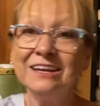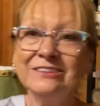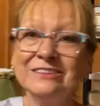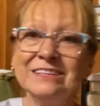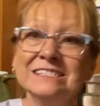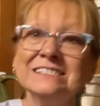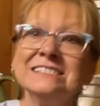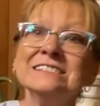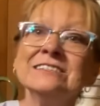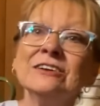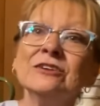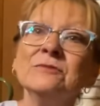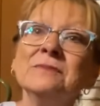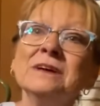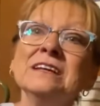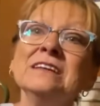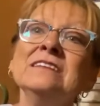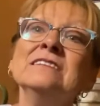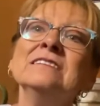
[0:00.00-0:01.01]
this is going to
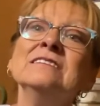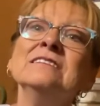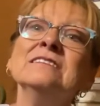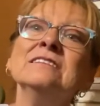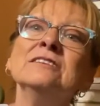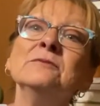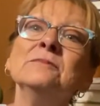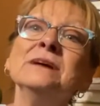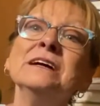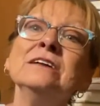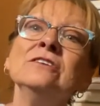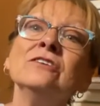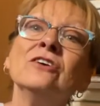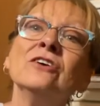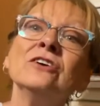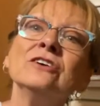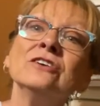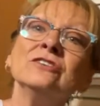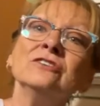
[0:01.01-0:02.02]
be a little bit
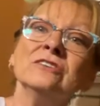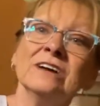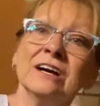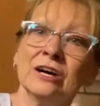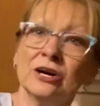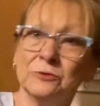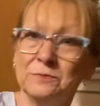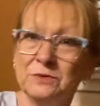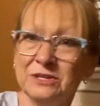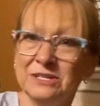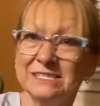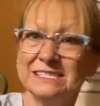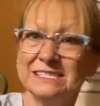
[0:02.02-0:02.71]
darker. I hope you can